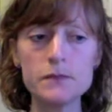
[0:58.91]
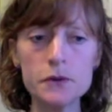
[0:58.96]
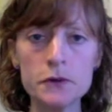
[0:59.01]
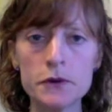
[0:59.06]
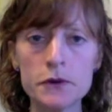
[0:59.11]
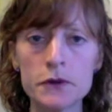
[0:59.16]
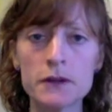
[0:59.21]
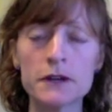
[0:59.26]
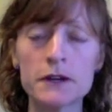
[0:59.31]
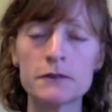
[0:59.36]
Or
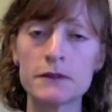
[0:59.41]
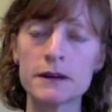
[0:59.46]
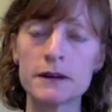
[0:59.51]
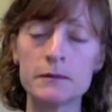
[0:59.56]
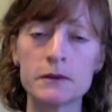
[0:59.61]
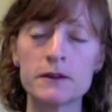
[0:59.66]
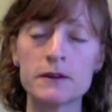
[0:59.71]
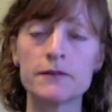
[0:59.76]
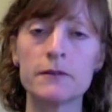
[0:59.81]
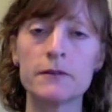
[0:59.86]
you can run a
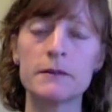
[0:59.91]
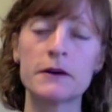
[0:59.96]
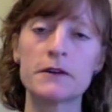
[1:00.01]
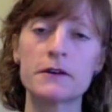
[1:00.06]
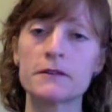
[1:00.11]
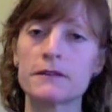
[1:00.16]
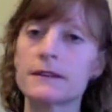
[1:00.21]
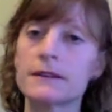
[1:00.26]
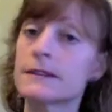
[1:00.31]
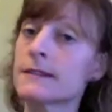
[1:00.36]
beautiful
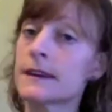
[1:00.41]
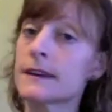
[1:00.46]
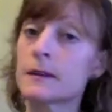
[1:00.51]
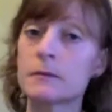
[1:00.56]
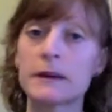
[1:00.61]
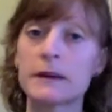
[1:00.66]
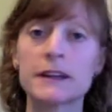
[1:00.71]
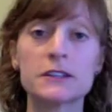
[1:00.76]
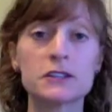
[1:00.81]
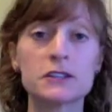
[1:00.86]
marathon in like
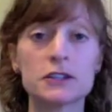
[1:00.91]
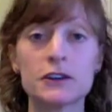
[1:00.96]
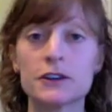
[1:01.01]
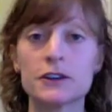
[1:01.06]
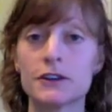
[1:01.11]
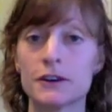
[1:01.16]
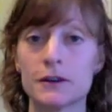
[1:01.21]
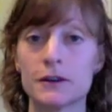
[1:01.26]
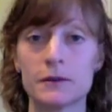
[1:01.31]
Big Sur,